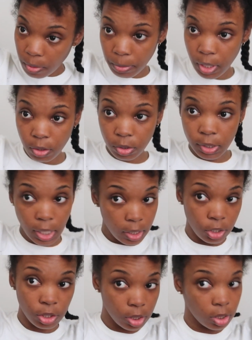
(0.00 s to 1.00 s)
middle
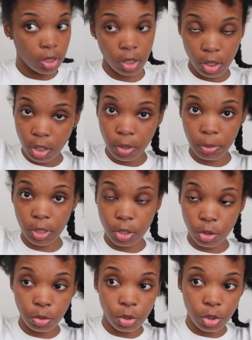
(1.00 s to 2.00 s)
sections. I'm gonna
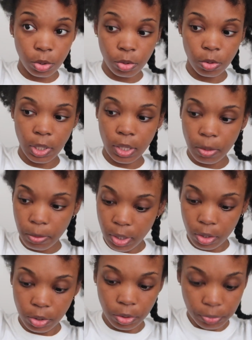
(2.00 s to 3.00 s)
do 2 in the
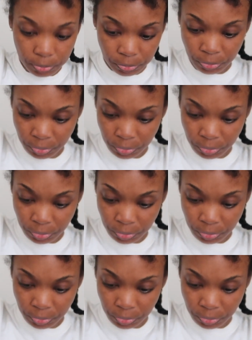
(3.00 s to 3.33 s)
middle.